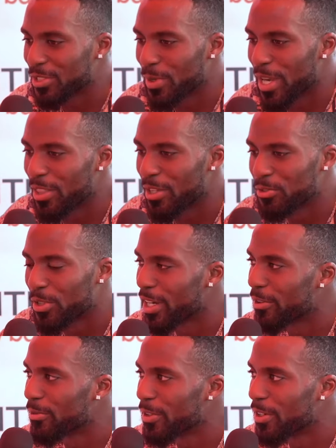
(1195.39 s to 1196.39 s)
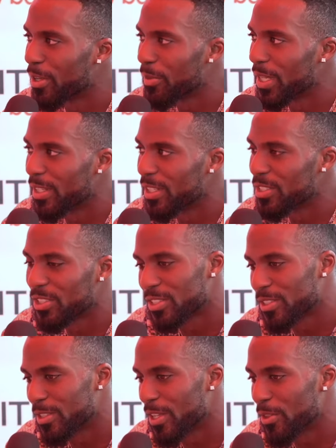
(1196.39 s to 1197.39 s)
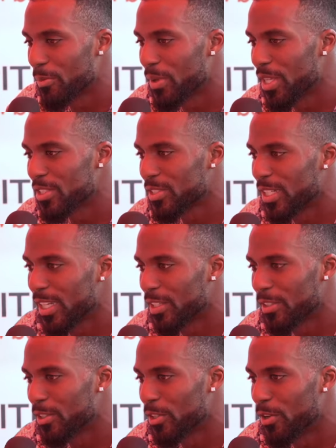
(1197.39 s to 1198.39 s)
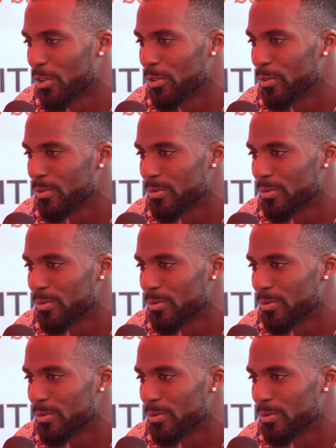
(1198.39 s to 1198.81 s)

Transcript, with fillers: that's why I love track and field. I mean, it's nothing beats like you know,